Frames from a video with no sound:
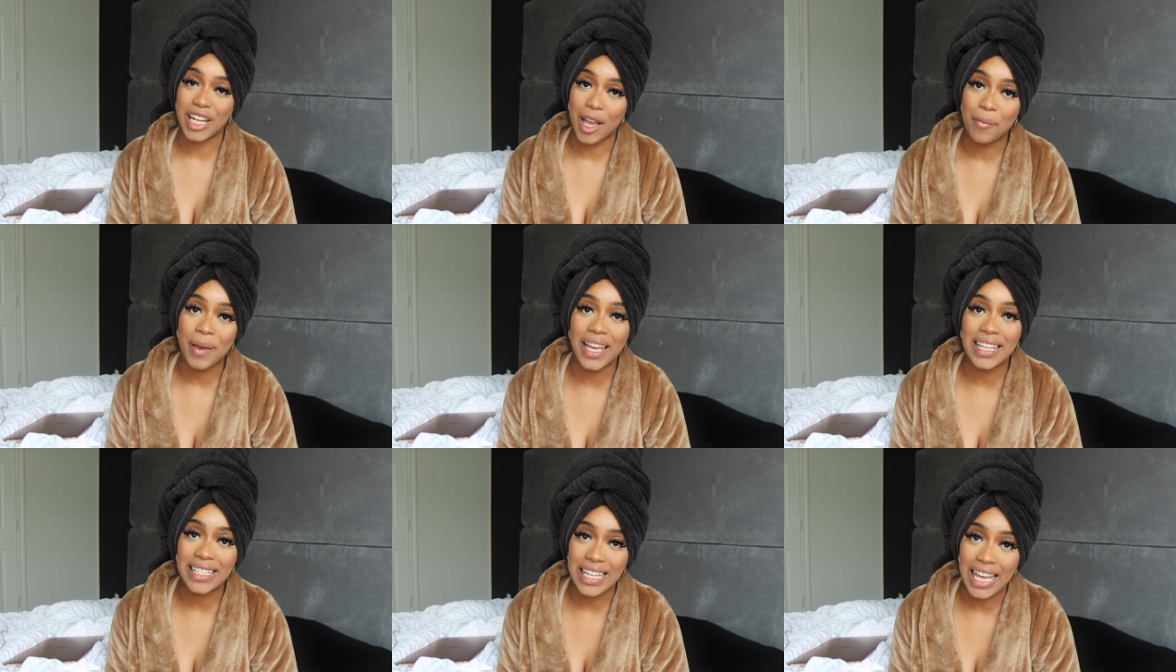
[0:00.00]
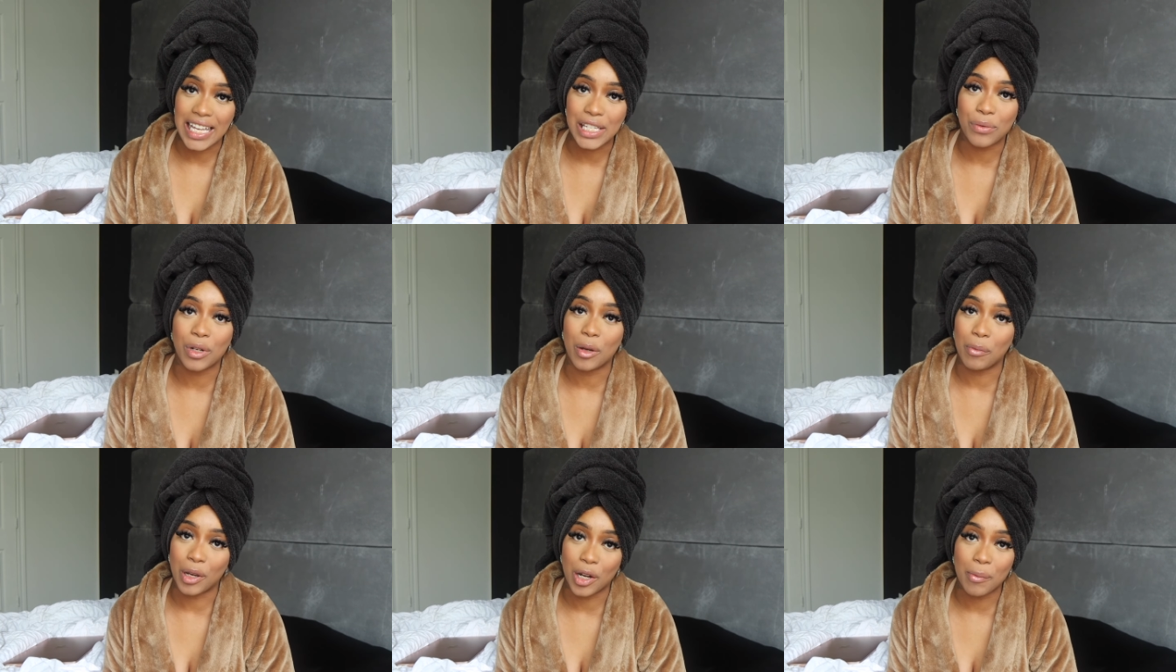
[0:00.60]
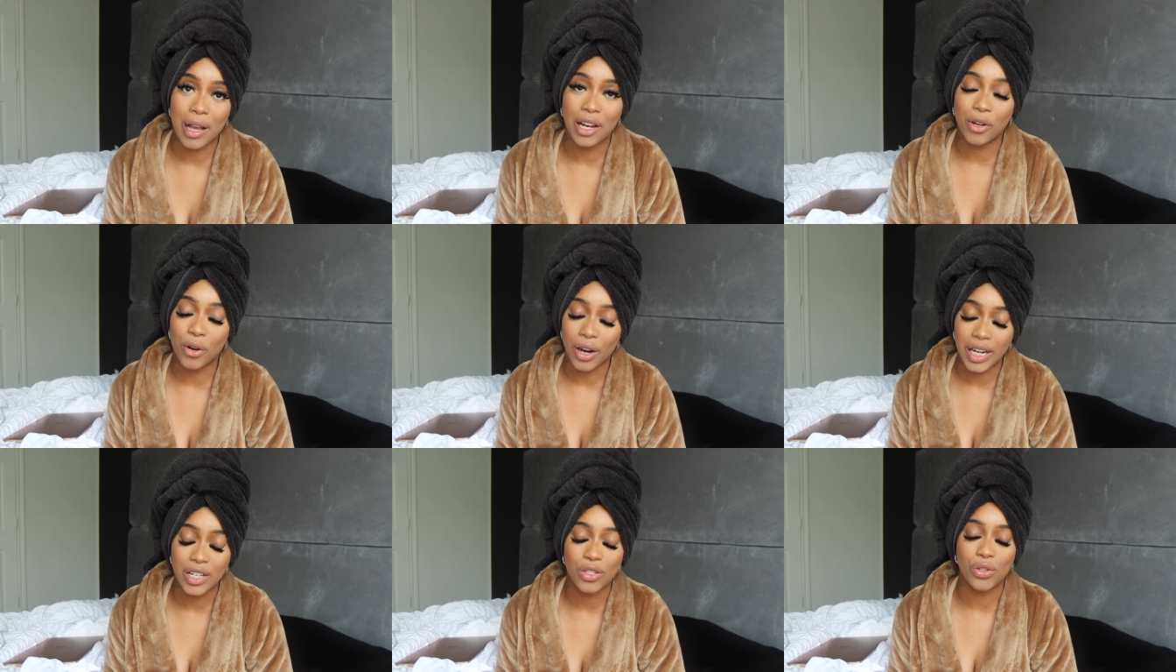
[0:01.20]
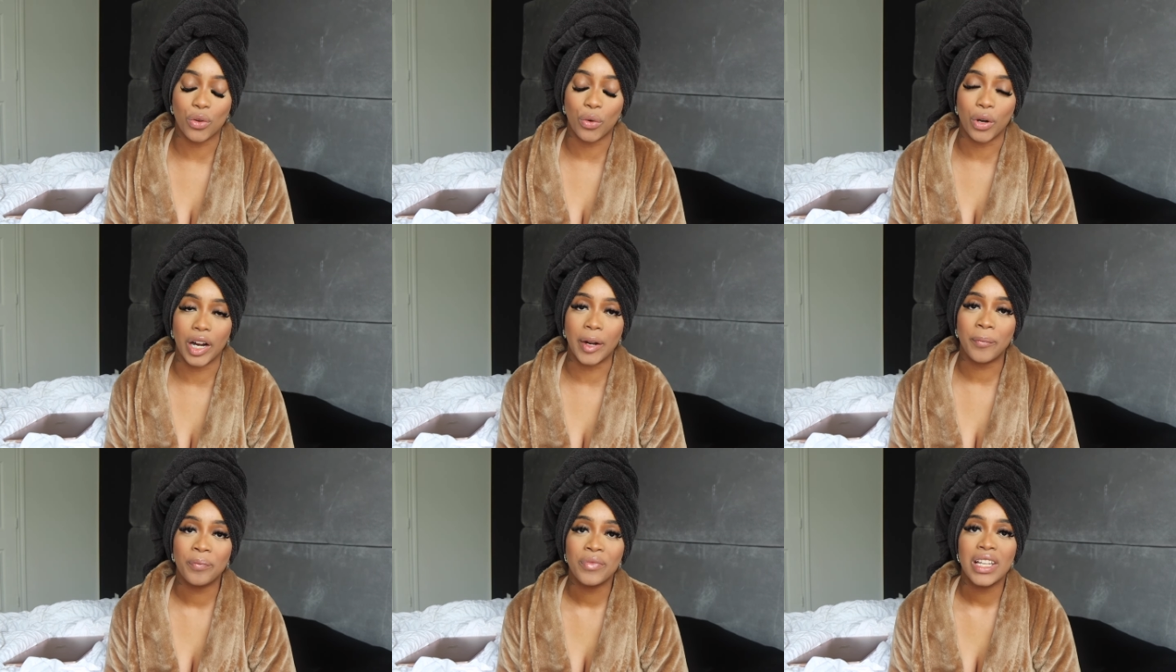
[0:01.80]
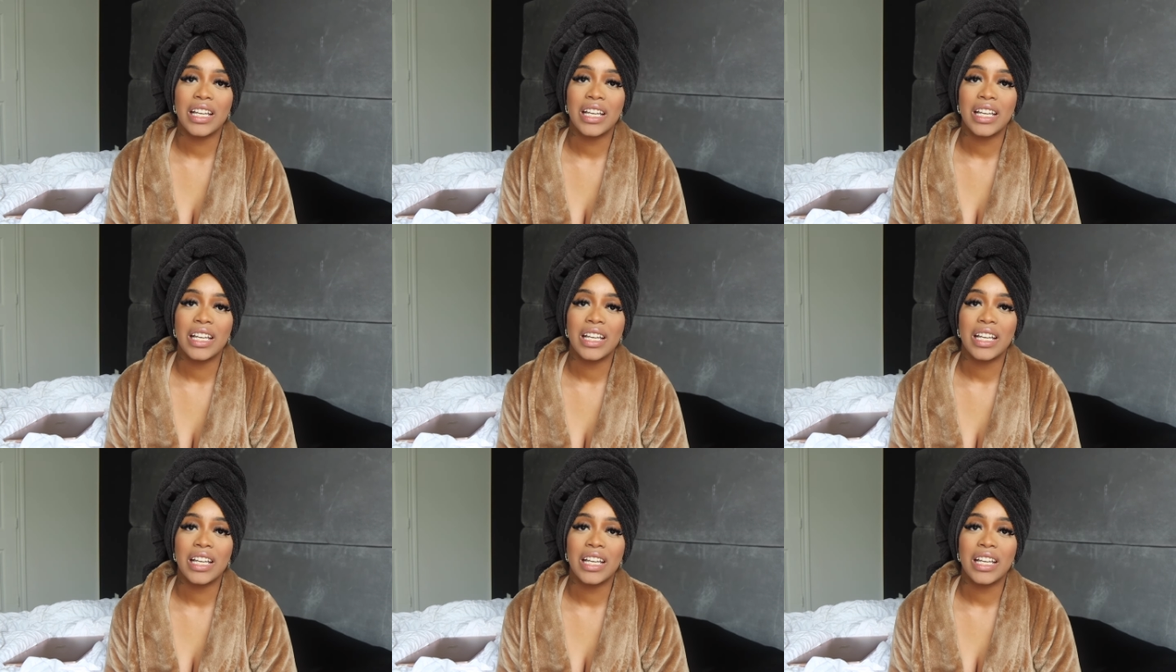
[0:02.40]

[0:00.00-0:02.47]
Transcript: champagne taste with a beer bottle credit score.